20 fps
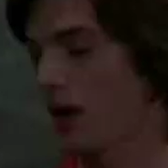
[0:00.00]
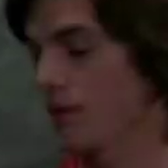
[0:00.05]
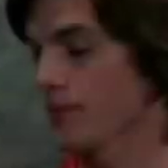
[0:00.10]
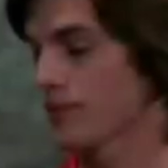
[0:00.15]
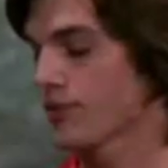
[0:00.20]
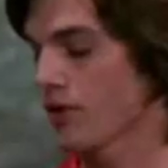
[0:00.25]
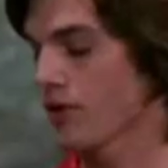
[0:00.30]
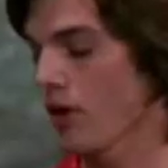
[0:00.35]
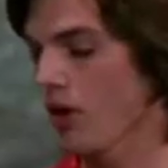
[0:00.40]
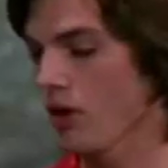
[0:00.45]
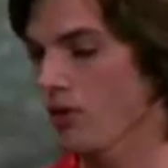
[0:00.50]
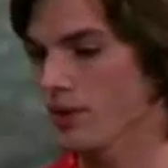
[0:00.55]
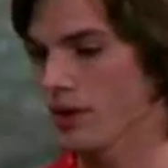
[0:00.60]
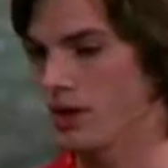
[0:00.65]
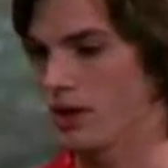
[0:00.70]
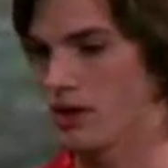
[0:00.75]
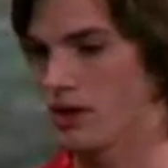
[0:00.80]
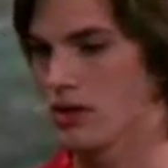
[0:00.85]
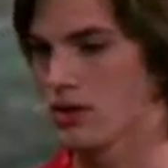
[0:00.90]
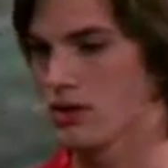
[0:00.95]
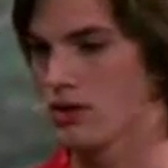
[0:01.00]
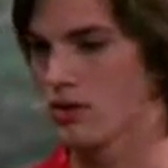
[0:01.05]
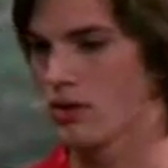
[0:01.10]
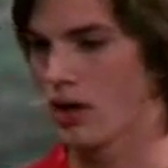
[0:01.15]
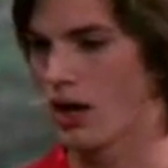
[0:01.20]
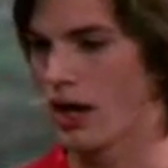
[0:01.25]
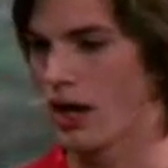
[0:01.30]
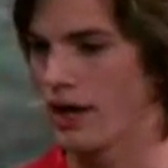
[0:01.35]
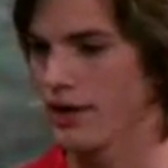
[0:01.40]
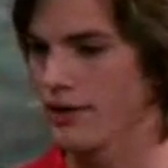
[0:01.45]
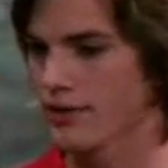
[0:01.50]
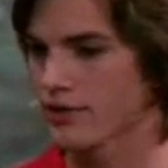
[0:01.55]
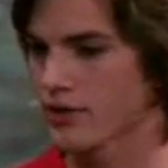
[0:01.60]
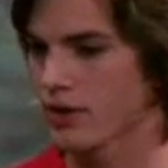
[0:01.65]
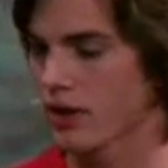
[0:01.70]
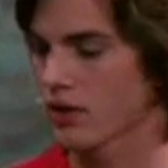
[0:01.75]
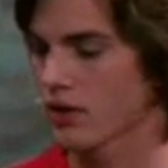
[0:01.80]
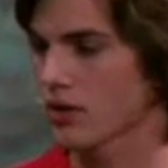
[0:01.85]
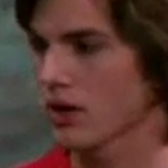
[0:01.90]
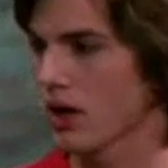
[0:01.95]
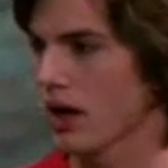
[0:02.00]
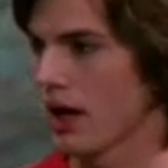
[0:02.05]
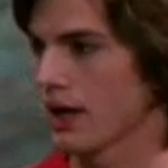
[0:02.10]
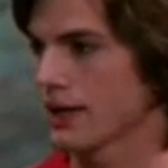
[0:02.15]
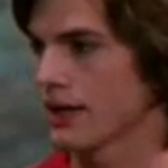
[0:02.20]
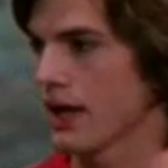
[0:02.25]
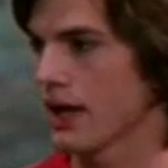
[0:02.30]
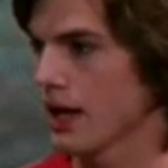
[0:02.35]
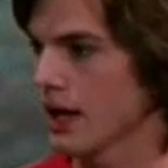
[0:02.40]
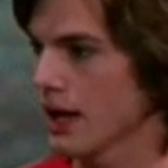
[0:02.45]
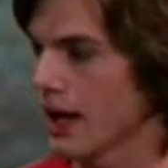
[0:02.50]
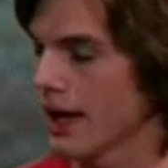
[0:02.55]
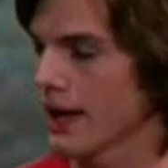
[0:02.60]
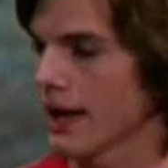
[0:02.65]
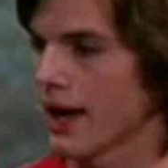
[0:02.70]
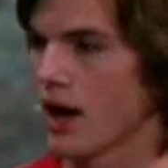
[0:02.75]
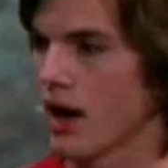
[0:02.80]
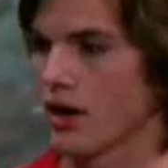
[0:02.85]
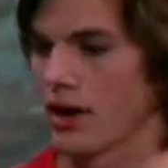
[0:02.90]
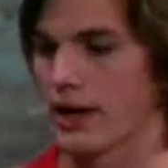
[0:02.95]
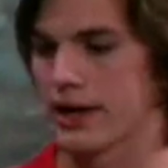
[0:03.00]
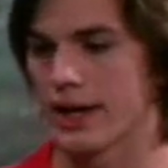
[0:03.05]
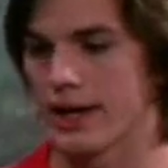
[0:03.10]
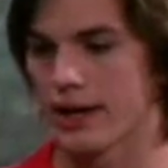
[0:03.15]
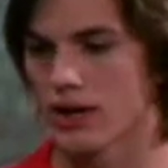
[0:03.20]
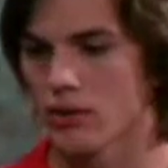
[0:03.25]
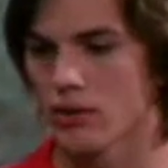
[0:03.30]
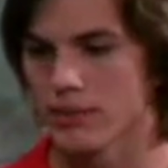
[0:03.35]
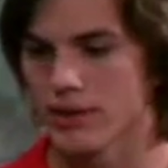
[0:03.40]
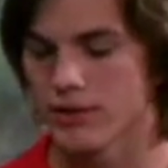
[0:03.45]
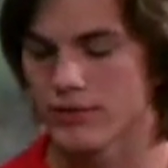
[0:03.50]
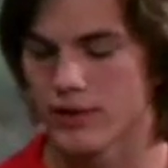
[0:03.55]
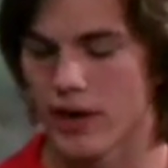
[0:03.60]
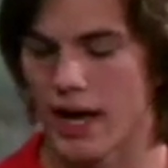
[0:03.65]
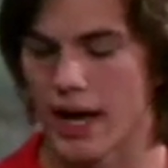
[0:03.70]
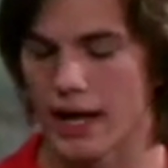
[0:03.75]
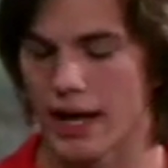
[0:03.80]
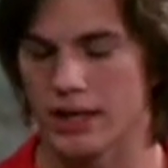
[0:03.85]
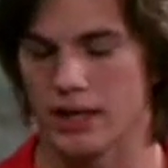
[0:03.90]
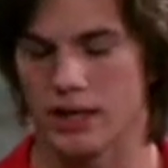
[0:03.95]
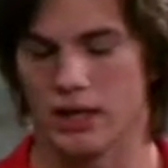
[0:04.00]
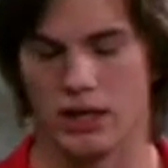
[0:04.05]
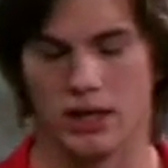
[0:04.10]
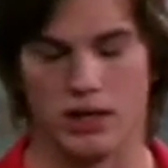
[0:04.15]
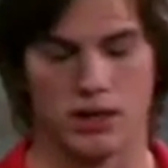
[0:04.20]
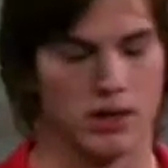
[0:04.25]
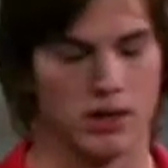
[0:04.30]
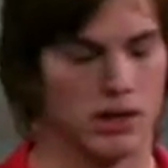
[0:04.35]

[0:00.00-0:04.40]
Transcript: I'm sorry, you guys. I can't hang out. I gotta go meet Jackie.